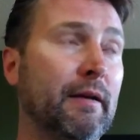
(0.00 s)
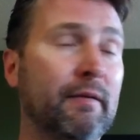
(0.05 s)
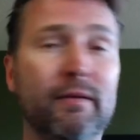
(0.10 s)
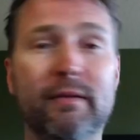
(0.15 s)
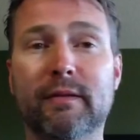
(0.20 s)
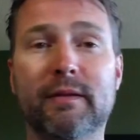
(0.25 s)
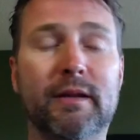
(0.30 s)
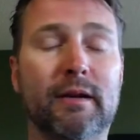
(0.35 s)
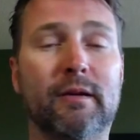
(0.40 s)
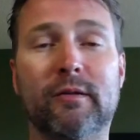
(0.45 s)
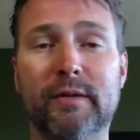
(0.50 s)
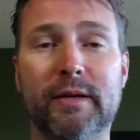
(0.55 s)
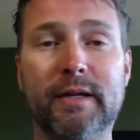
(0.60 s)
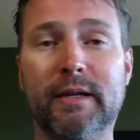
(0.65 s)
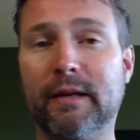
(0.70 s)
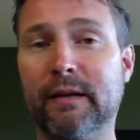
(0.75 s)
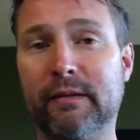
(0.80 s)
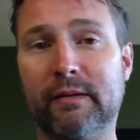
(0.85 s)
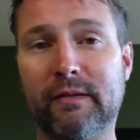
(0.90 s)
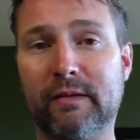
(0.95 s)
And, you know,
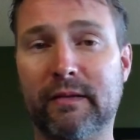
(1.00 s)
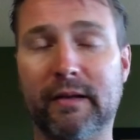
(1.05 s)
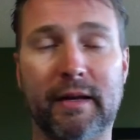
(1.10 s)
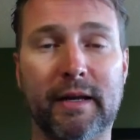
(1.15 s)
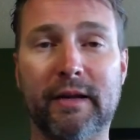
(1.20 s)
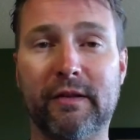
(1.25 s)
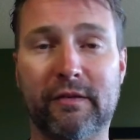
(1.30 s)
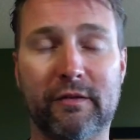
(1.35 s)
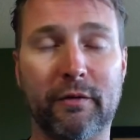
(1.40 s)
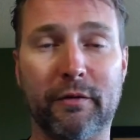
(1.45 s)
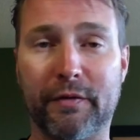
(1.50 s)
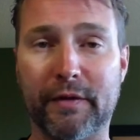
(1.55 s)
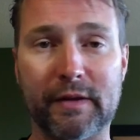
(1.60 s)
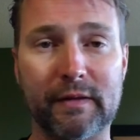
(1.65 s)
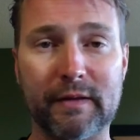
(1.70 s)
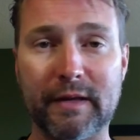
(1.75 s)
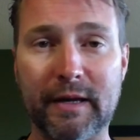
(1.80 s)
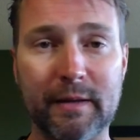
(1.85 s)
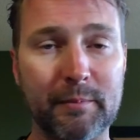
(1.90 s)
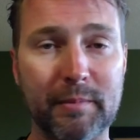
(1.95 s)
idiots today still
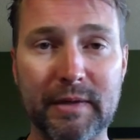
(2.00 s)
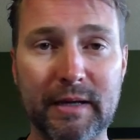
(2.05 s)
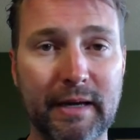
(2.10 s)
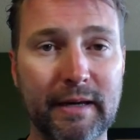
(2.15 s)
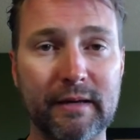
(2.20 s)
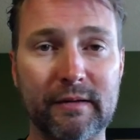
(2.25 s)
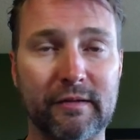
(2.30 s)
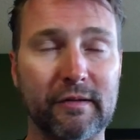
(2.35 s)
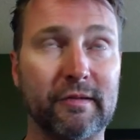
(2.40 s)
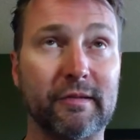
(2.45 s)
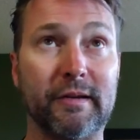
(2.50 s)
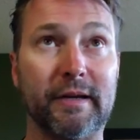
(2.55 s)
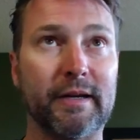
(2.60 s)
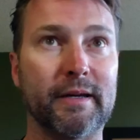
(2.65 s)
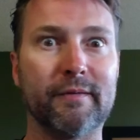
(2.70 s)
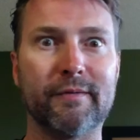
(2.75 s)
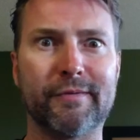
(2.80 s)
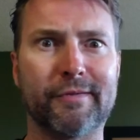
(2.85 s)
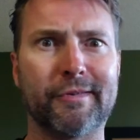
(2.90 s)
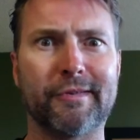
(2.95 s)
think the MBA is a
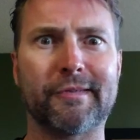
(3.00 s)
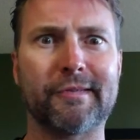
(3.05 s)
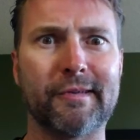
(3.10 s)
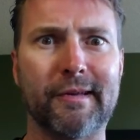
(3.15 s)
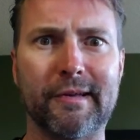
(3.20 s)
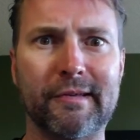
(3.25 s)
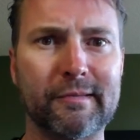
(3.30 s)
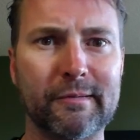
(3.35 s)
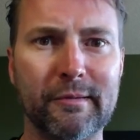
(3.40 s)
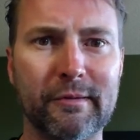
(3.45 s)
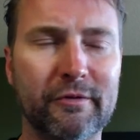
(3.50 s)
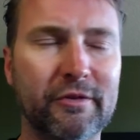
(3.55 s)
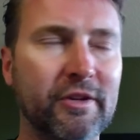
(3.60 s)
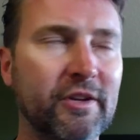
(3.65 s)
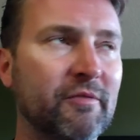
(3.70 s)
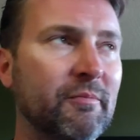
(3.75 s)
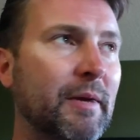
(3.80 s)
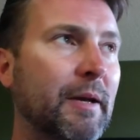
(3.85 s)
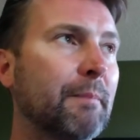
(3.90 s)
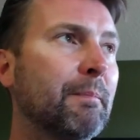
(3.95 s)
sign of success or
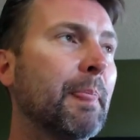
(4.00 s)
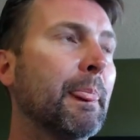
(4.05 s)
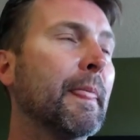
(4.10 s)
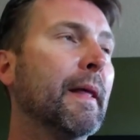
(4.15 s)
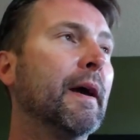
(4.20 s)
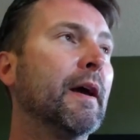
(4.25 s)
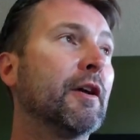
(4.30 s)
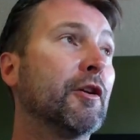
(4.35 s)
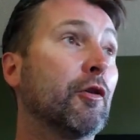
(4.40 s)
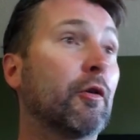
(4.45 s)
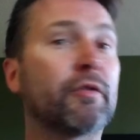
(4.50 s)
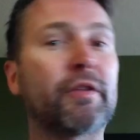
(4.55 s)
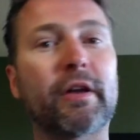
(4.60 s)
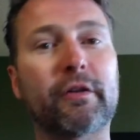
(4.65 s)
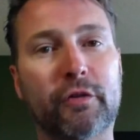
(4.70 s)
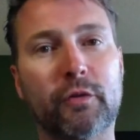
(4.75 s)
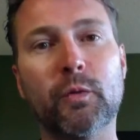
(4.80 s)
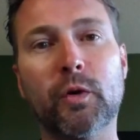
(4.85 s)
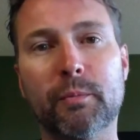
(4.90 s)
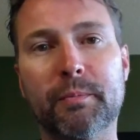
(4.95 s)
achievement. Yours
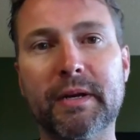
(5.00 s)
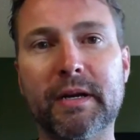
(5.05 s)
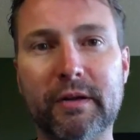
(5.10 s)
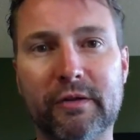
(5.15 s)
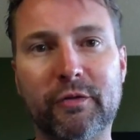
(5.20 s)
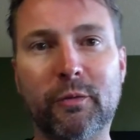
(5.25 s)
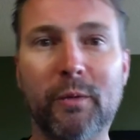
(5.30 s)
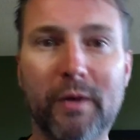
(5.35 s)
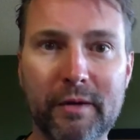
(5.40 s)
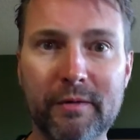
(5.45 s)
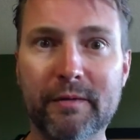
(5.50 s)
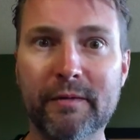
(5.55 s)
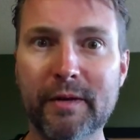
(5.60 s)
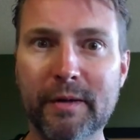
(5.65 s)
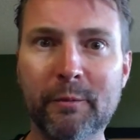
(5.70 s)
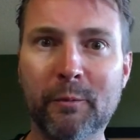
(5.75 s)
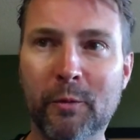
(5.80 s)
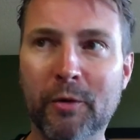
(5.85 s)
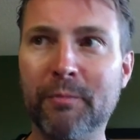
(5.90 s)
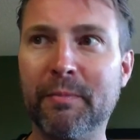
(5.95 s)
actually would be because it would,
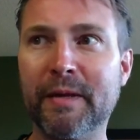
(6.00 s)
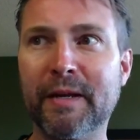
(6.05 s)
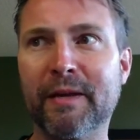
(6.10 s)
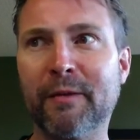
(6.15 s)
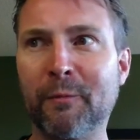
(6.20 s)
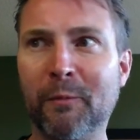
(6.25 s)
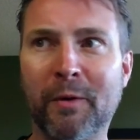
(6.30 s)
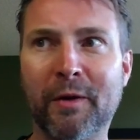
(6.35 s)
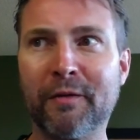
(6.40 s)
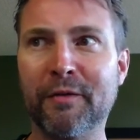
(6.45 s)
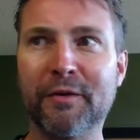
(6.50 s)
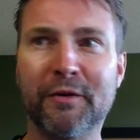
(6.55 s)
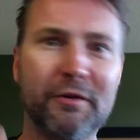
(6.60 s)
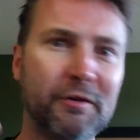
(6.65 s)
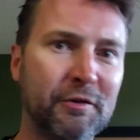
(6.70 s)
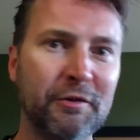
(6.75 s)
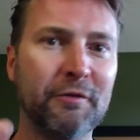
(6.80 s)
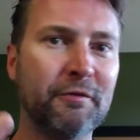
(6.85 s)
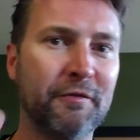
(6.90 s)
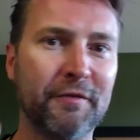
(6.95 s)
it would be in one of the
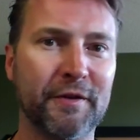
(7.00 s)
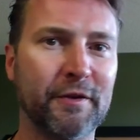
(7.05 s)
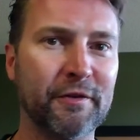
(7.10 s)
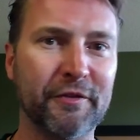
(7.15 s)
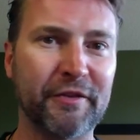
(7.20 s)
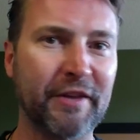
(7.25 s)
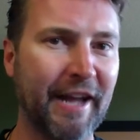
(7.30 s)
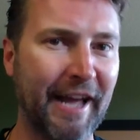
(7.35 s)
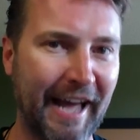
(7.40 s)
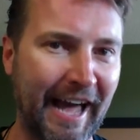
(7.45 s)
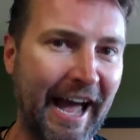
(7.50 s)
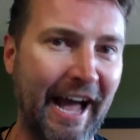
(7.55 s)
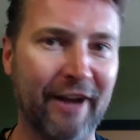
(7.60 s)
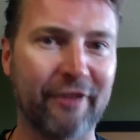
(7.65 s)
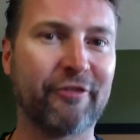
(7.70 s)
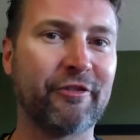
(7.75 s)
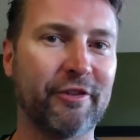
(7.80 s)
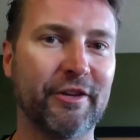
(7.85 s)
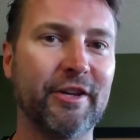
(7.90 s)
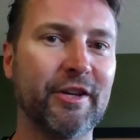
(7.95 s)
two fields that
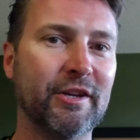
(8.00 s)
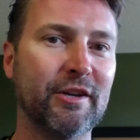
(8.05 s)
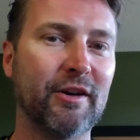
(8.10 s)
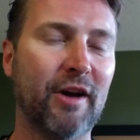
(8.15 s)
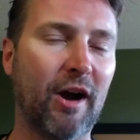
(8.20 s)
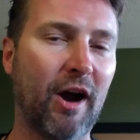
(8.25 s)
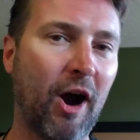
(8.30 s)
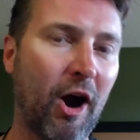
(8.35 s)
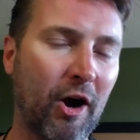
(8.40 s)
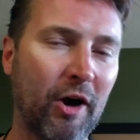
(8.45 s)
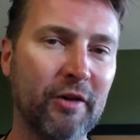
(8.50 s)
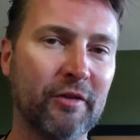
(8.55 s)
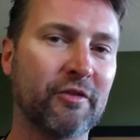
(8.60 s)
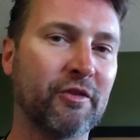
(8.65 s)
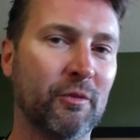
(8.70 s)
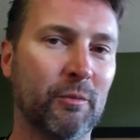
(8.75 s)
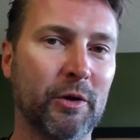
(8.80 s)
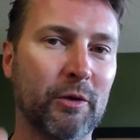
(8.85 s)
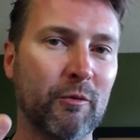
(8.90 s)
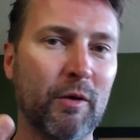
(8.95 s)
actually are
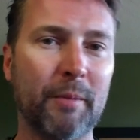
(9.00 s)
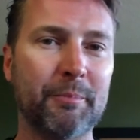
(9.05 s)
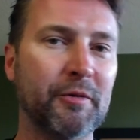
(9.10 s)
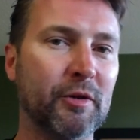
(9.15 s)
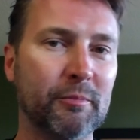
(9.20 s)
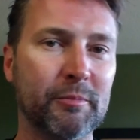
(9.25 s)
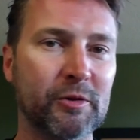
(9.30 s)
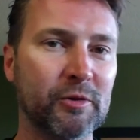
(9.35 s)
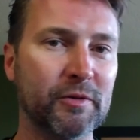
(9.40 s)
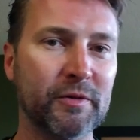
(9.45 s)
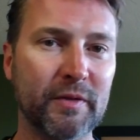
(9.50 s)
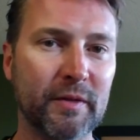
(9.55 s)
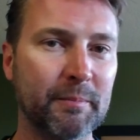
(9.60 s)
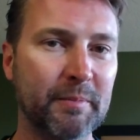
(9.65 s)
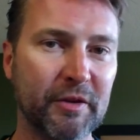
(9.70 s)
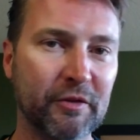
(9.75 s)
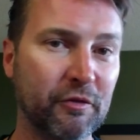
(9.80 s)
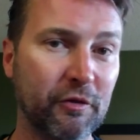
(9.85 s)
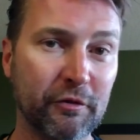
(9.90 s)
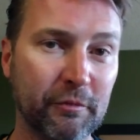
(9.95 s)
somewhat reputable in the
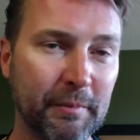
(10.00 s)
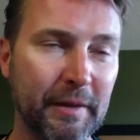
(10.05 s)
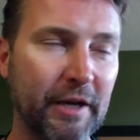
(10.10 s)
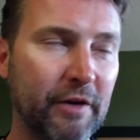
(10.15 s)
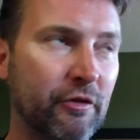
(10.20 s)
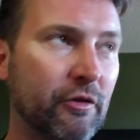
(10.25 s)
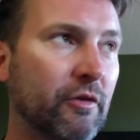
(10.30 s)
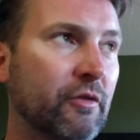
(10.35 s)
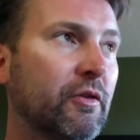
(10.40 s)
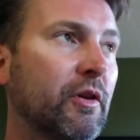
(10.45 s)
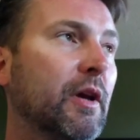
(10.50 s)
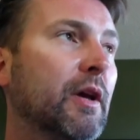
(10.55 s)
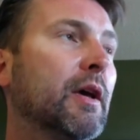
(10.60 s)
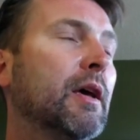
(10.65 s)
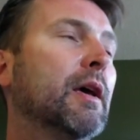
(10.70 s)
business majors.